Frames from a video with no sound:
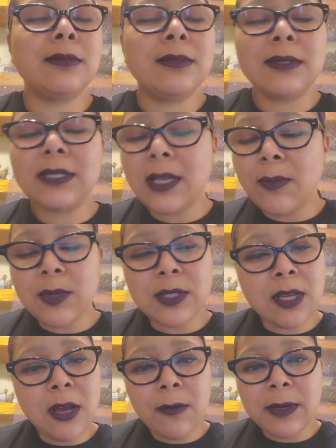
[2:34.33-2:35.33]

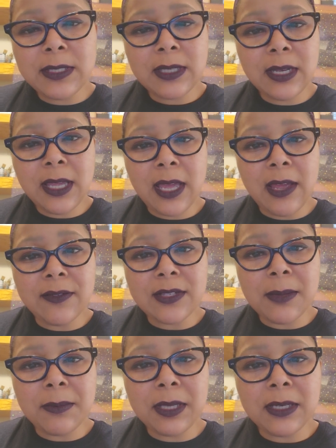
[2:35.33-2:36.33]
someone's always going to have
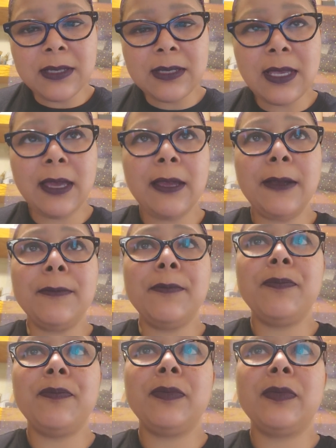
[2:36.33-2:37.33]
something to say.
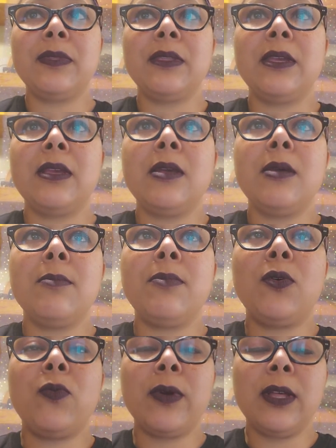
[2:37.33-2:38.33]

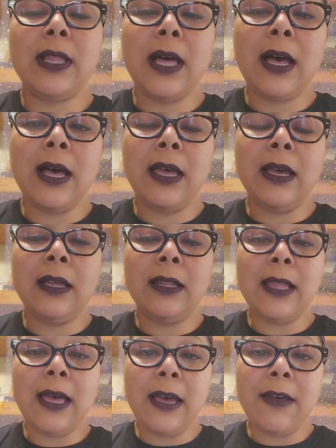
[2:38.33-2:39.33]
But will I
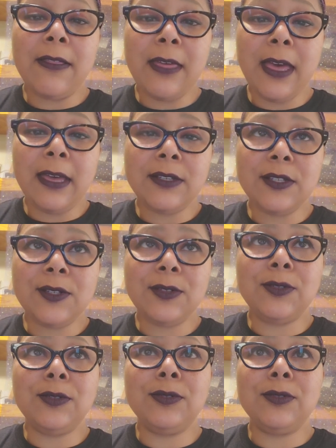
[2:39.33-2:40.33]
allow that
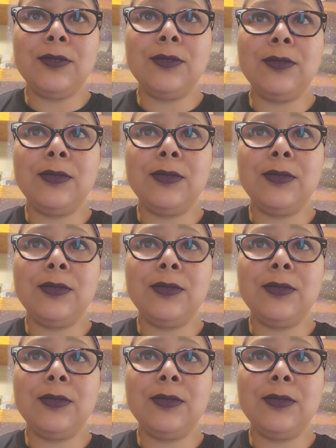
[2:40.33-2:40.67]
to